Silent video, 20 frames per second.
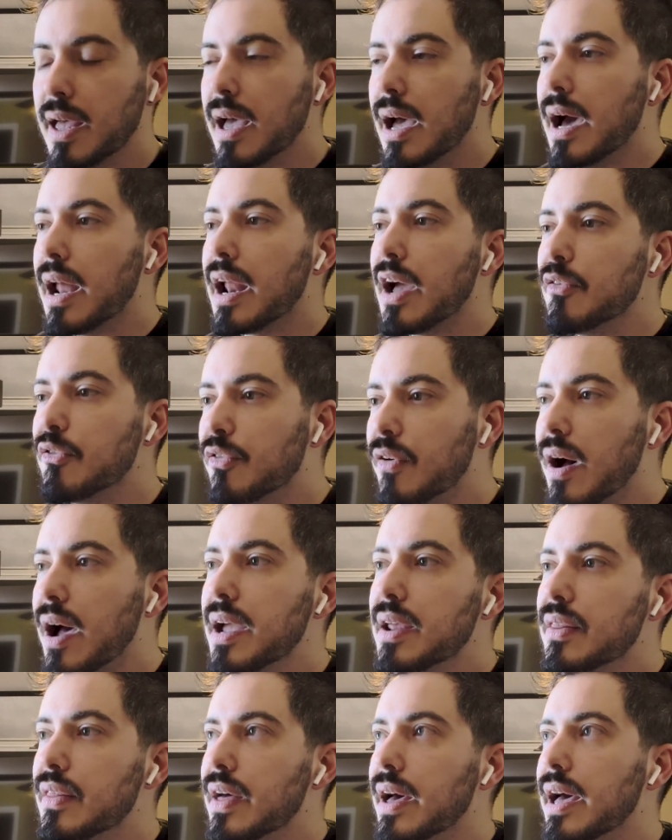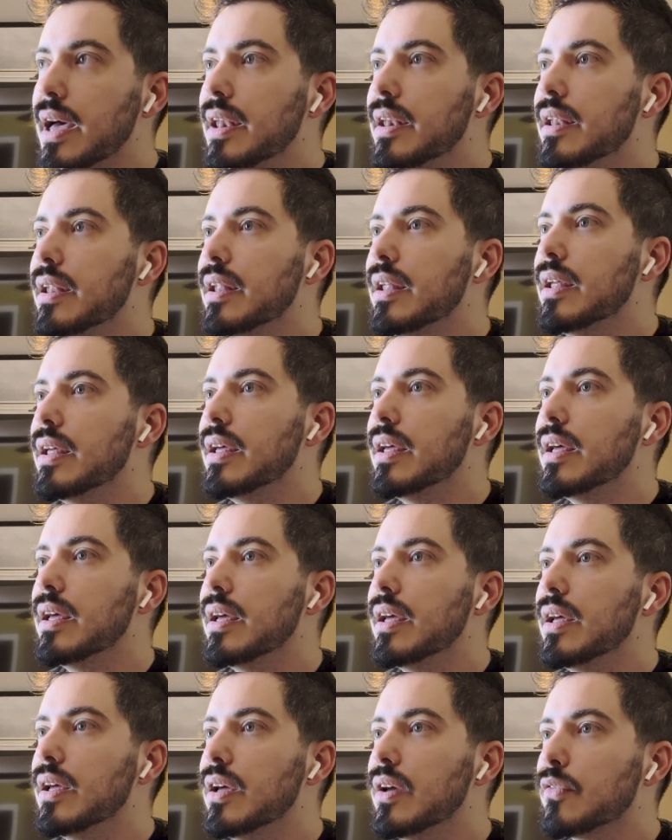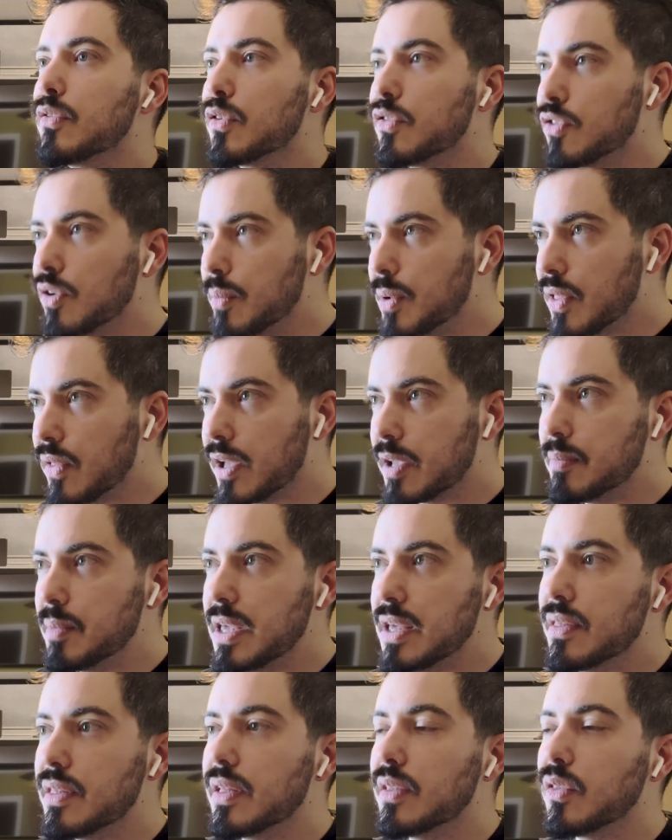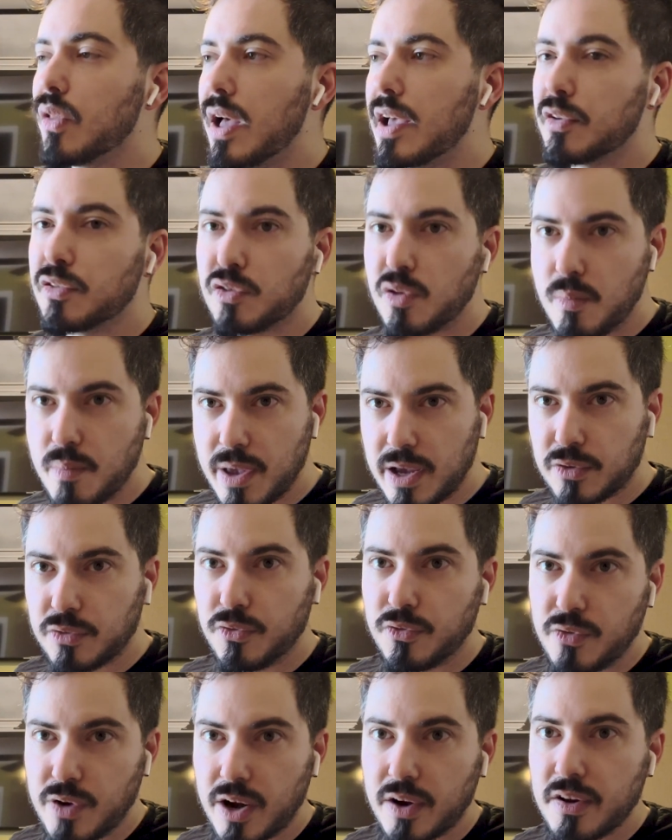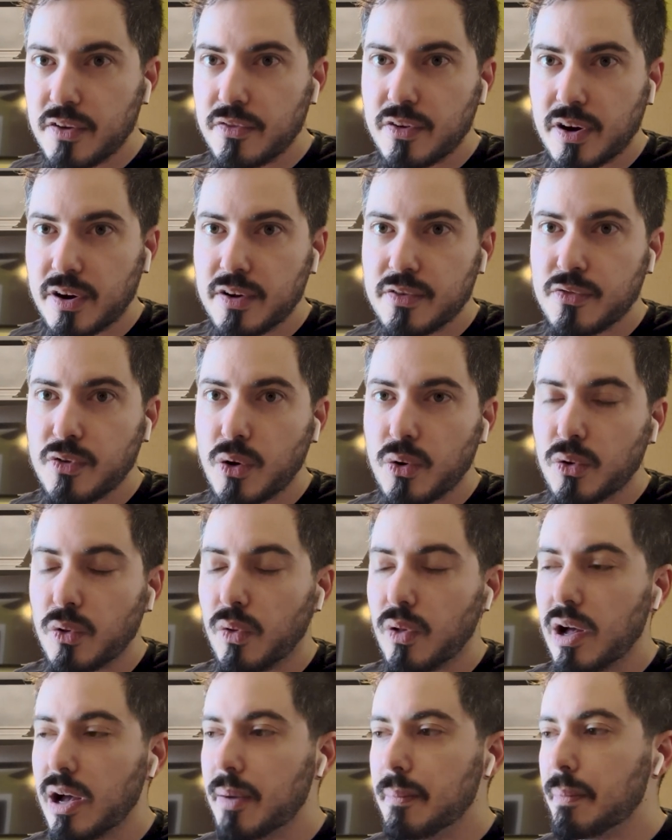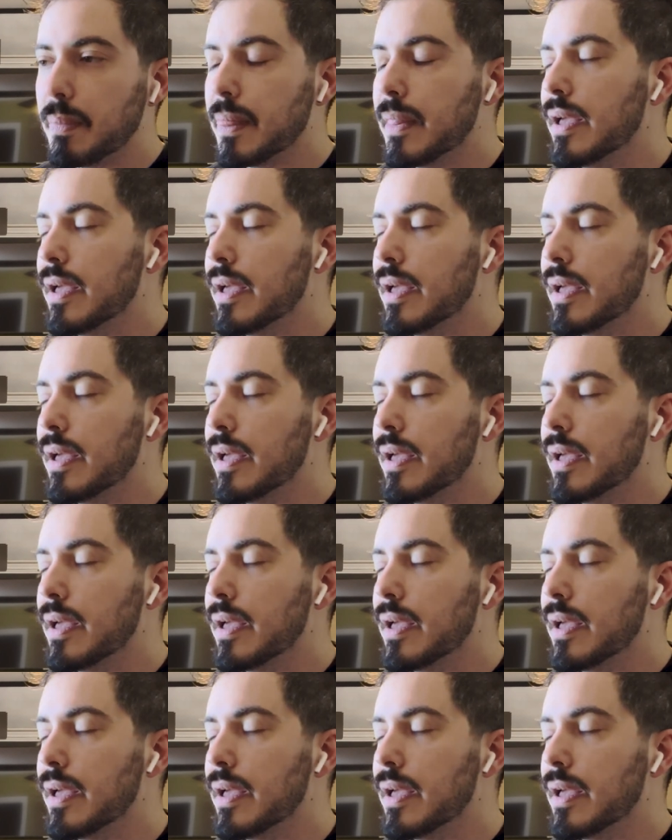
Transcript: And I find that for somebody like me that likes to mix very, very vocal up,